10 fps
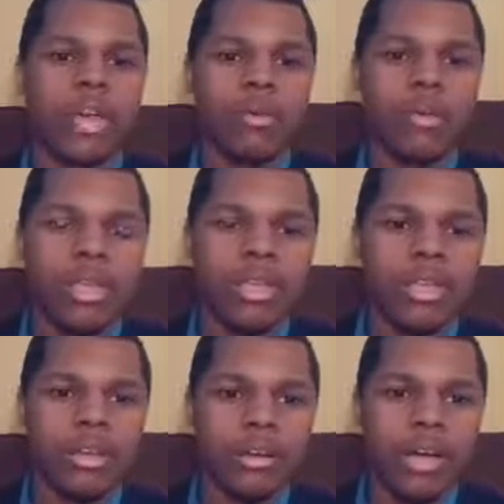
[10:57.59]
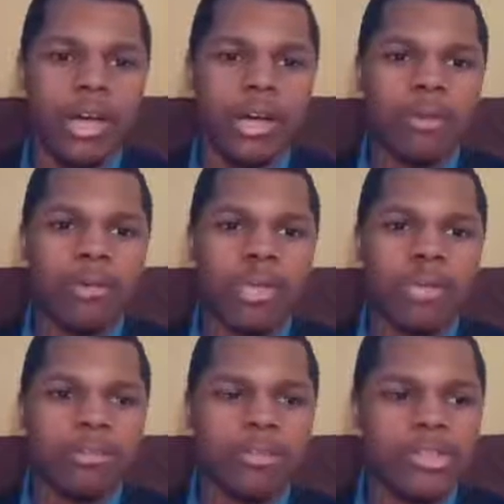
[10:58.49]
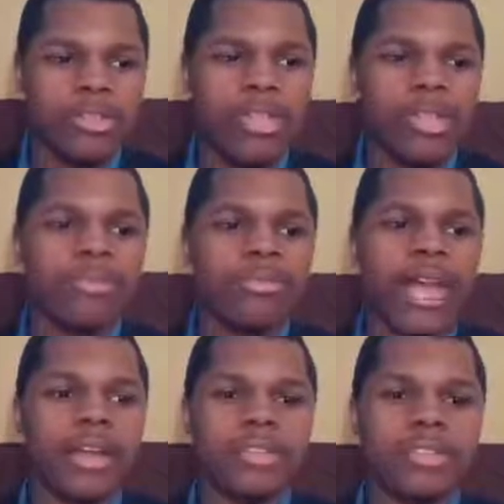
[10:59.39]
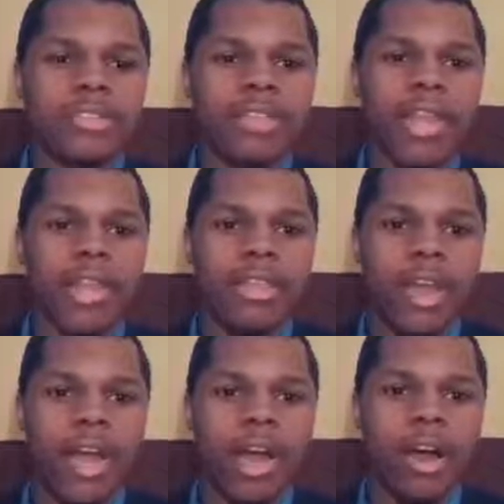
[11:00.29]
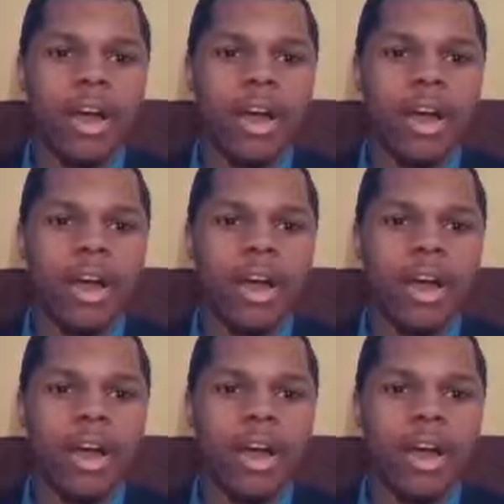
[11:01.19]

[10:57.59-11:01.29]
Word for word: we uh, we present the factors that a